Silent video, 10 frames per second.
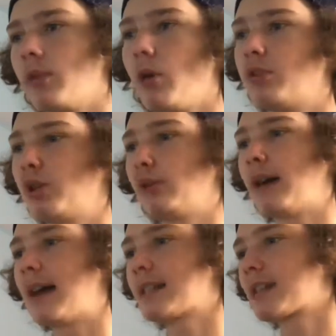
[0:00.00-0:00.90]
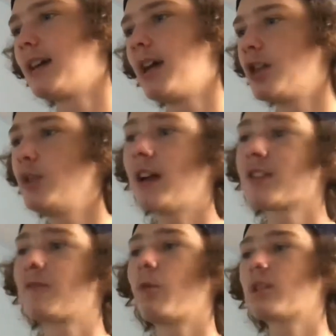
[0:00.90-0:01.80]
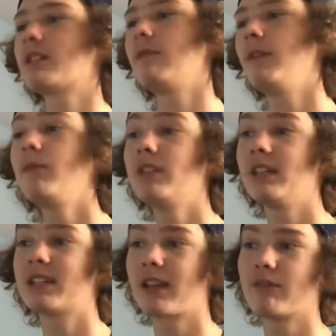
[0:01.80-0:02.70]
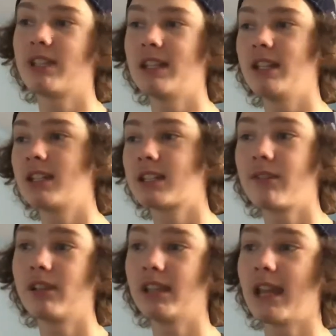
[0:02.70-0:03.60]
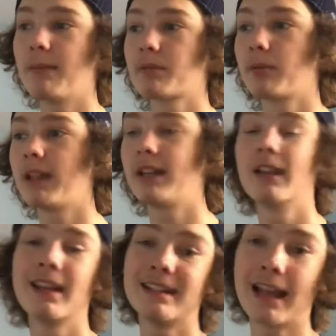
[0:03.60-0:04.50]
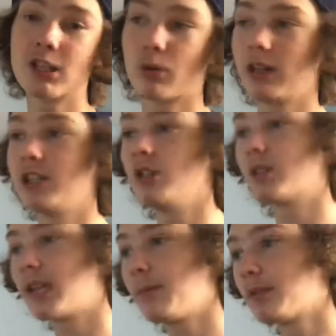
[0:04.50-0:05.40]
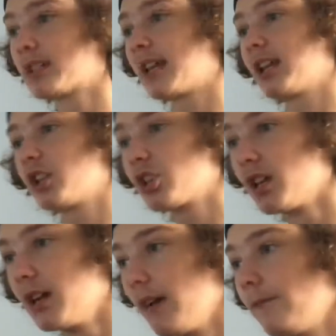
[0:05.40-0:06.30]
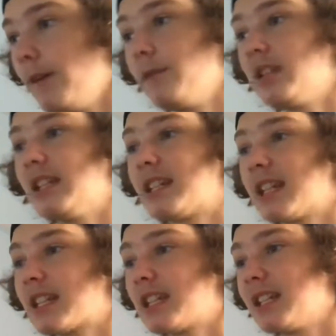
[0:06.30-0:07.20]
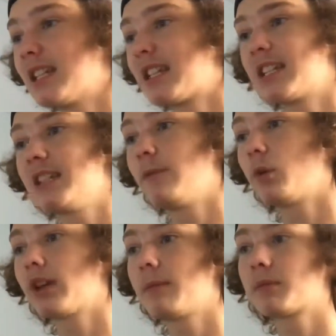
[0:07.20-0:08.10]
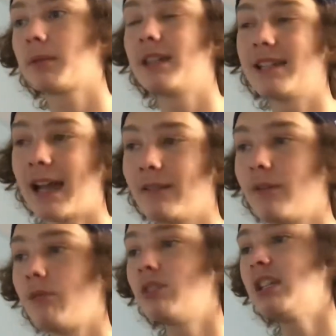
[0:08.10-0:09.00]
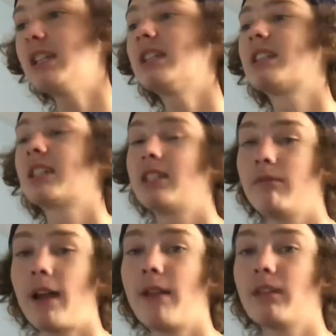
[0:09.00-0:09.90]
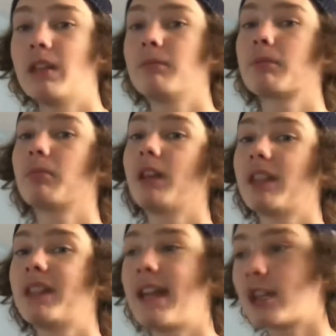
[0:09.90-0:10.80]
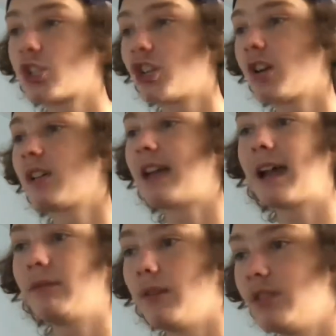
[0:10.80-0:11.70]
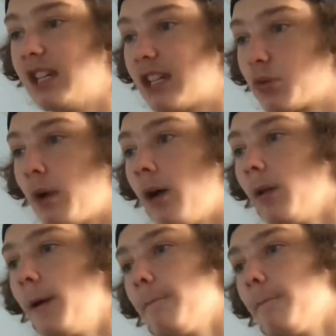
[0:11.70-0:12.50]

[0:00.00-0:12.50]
know Tuukka Rask. 2014-15, 70 games played, .922 save percentage. 15-16, 64 games played, .915. 65 games played the next year, .915 as well.